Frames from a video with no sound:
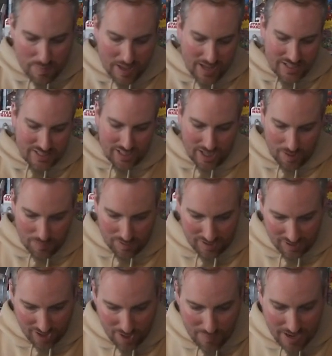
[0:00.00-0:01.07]
picked up,
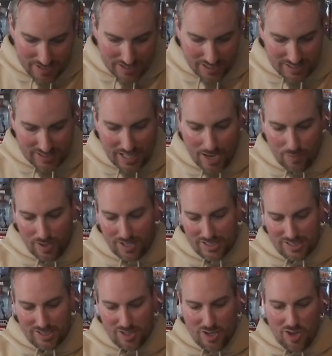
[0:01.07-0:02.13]
I'm actually ecstatic with
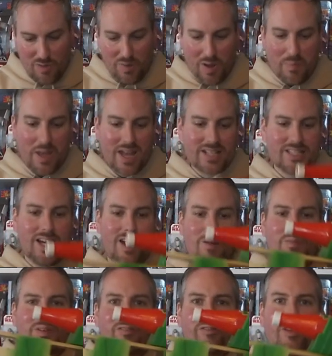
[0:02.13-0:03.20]
this, but I picked
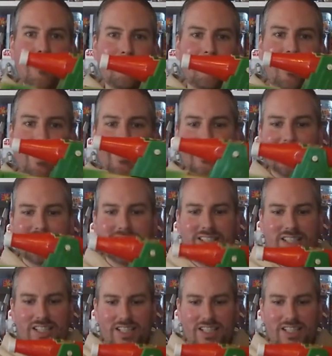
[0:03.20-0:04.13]
up Food Fighters.